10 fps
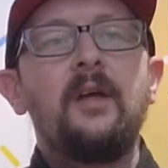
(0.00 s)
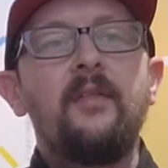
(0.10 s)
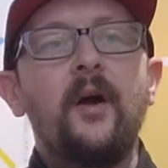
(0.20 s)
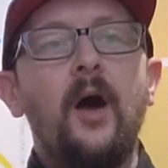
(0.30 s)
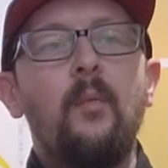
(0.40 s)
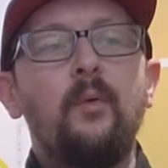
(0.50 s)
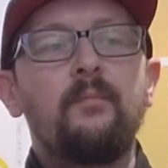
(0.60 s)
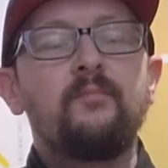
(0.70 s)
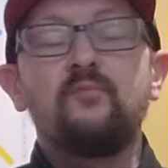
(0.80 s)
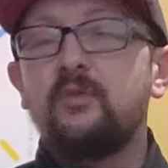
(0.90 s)
that I would
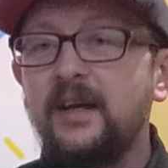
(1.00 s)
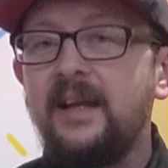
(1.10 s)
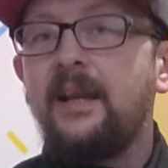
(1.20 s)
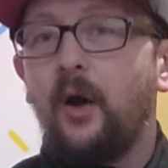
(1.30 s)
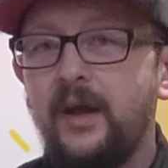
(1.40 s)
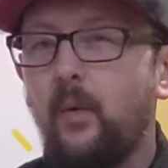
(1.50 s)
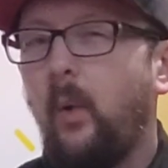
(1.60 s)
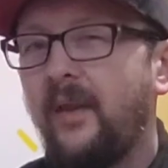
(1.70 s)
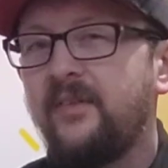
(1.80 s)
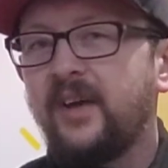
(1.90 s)
really like
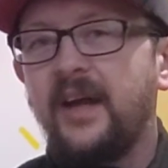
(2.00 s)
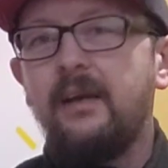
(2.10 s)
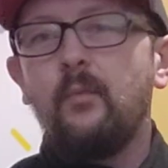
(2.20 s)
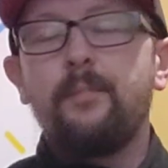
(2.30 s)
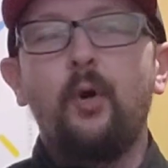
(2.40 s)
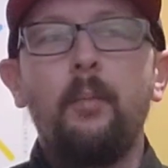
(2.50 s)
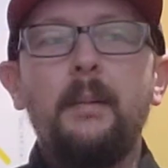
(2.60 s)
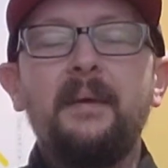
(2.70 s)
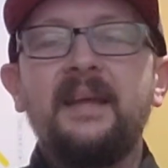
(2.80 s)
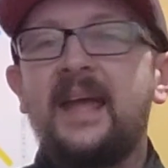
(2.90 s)
one day would probably
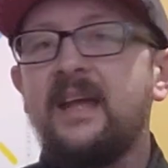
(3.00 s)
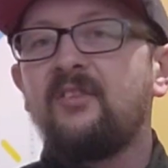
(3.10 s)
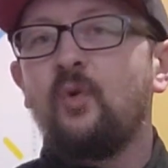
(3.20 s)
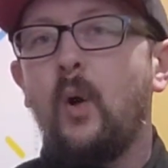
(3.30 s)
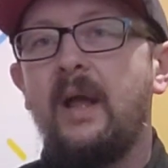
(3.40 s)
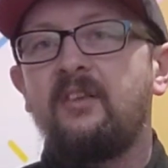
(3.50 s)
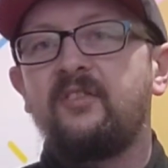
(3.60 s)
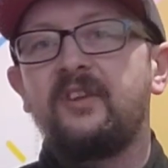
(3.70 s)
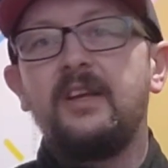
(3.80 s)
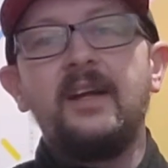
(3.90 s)
be King's
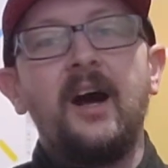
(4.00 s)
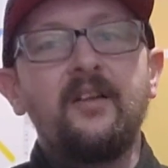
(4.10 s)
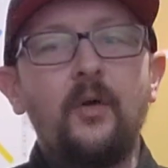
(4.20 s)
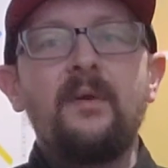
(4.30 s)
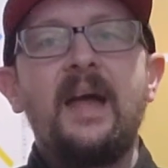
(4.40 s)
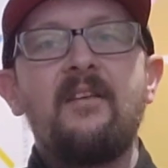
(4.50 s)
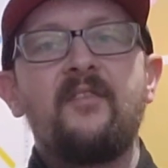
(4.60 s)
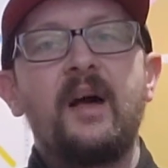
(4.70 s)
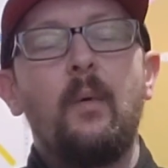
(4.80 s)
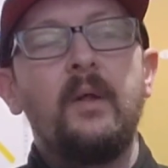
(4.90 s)
Quest. I don't have
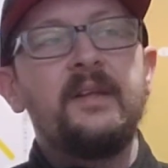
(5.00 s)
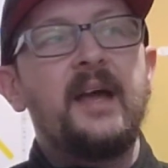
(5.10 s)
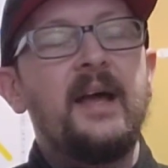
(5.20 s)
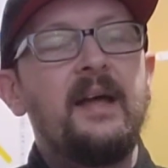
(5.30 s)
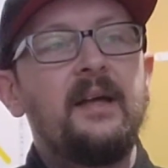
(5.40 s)
that one yet.